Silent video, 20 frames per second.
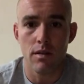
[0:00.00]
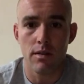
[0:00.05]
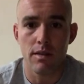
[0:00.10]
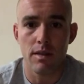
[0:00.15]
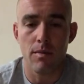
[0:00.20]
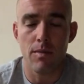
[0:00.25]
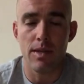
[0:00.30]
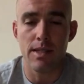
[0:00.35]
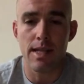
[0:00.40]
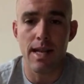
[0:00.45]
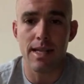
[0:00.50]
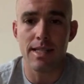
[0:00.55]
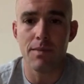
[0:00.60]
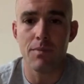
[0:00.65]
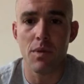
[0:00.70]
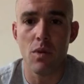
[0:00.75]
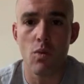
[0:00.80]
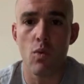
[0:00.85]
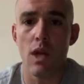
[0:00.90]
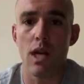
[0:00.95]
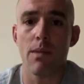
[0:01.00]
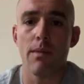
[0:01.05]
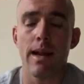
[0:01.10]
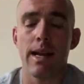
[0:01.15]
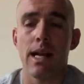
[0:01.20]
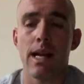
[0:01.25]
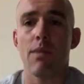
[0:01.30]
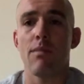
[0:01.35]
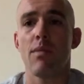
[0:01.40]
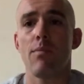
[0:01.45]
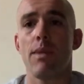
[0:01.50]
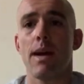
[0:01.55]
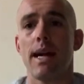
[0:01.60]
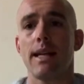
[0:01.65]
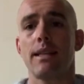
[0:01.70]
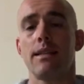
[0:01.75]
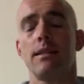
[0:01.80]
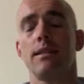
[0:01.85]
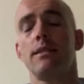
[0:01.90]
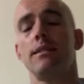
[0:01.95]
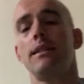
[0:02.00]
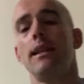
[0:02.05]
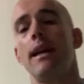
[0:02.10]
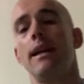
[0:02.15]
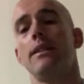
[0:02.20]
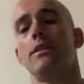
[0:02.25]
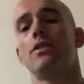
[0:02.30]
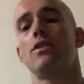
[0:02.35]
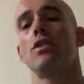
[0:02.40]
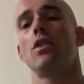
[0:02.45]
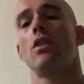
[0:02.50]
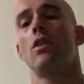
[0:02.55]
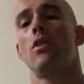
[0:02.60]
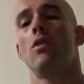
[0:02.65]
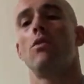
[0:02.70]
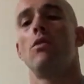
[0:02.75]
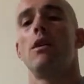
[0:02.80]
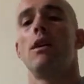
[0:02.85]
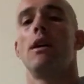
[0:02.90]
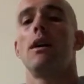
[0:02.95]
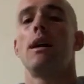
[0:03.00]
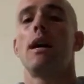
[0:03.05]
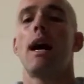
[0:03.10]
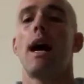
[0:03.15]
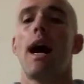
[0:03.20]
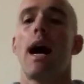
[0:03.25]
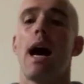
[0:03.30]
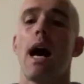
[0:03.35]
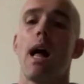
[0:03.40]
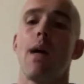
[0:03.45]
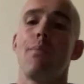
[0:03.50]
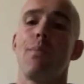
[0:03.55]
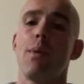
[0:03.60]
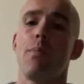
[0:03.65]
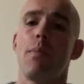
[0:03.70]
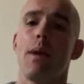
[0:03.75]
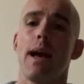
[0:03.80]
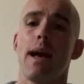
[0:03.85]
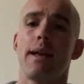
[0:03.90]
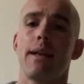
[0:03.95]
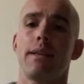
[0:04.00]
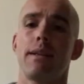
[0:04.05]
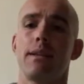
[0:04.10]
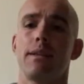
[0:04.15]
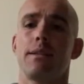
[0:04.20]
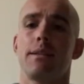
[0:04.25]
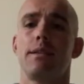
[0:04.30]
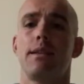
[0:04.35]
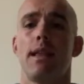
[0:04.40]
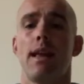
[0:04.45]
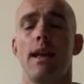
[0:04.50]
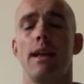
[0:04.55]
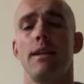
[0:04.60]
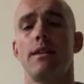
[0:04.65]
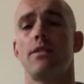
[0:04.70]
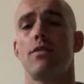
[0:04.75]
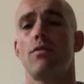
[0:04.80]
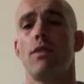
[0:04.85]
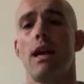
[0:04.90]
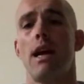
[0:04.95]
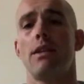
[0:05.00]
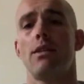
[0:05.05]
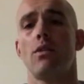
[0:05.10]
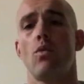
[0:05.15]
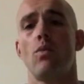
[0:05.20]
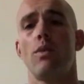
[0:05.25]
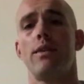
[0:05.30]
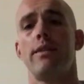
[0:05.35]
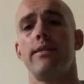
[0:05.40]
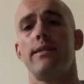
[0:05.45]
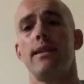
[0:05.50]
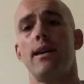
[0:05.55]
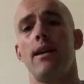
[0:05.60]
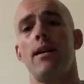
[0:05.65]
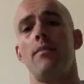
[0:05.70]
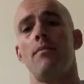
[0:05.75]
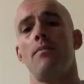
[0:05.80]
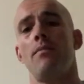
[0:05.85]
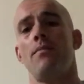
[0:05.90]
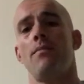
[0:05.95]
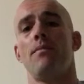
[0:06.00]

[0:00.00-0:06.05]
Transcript: Somebody's asking me, when am I coming back to the States? So I'll be back in the States around the winter time.